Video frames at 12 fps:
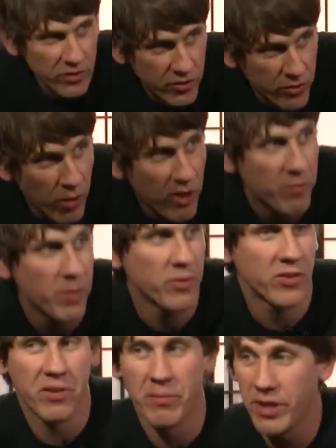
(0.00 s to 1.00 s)
was 12 people,
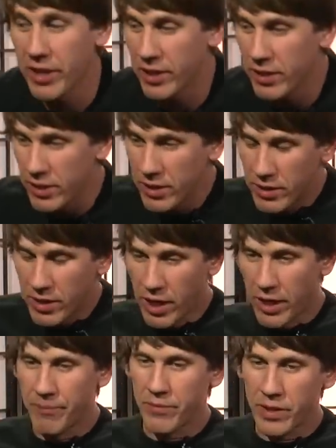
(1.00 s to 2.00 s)
it was a lot of money.
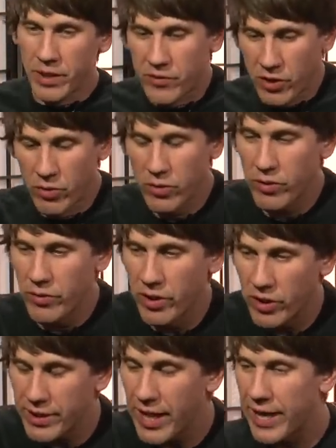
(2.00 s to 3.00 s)
Um, and so we
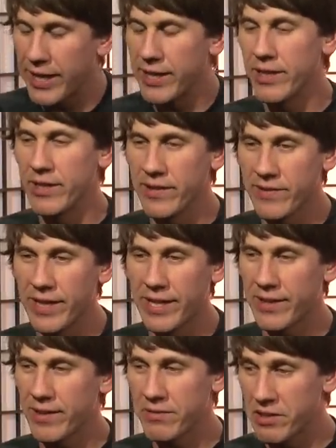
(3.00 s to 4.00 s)
looked at it and it's
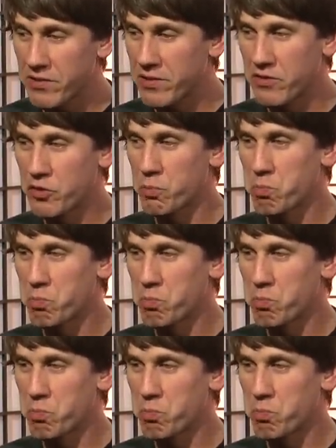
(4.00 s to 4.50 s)
like, this is